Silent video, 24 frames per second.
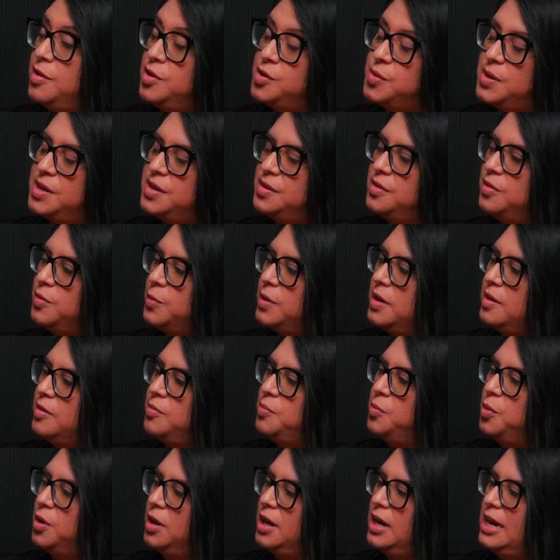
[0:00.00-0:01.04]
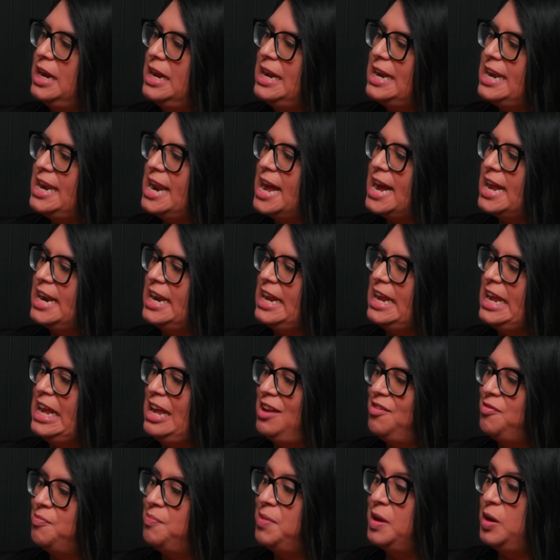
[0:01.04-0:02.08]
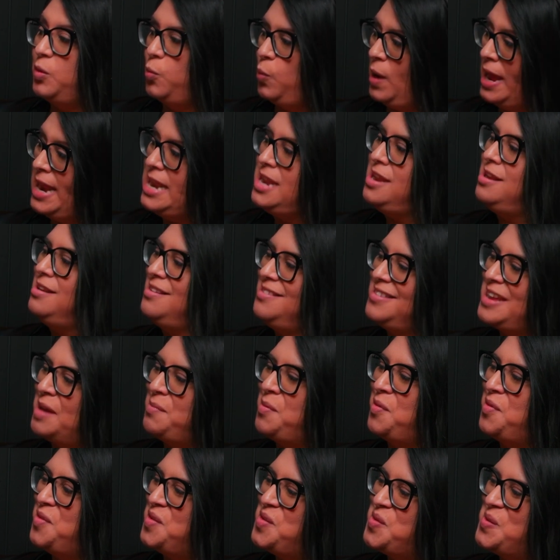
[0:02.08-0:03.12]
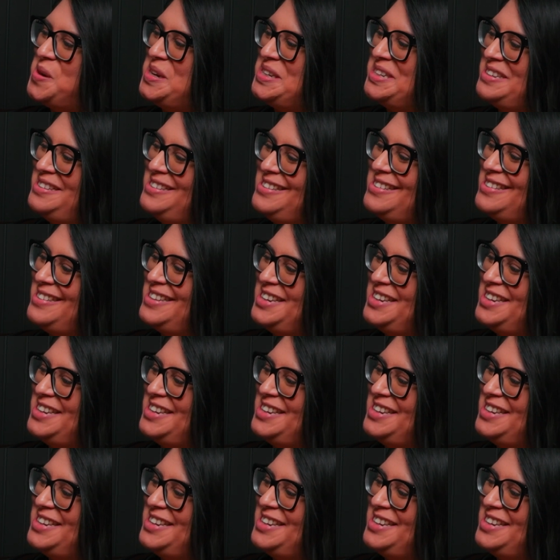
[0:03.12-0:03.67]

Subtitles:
situations where it's more not if, but when type of situations?